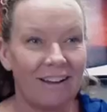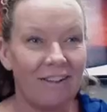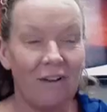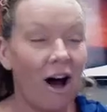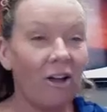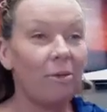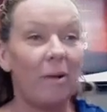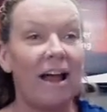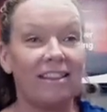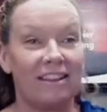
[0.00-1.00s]
Of all the
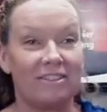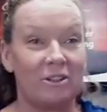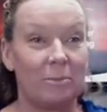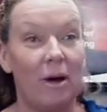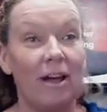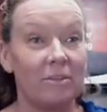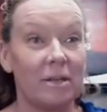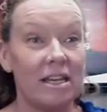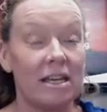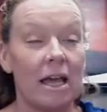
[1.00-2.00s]
bad things you could
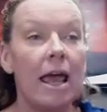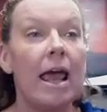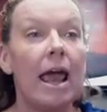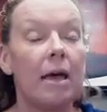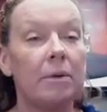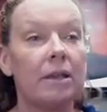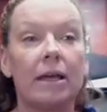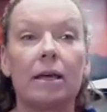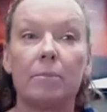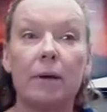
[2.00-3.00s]
possibly eat and be
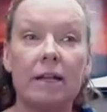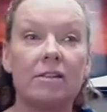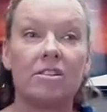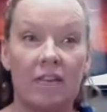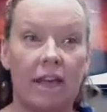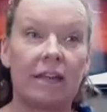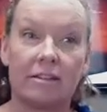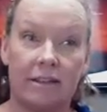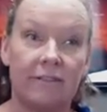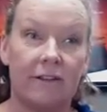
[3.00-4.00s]
like, but it's
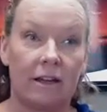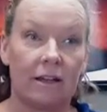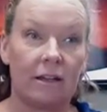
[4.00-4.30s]
Thanksgiving.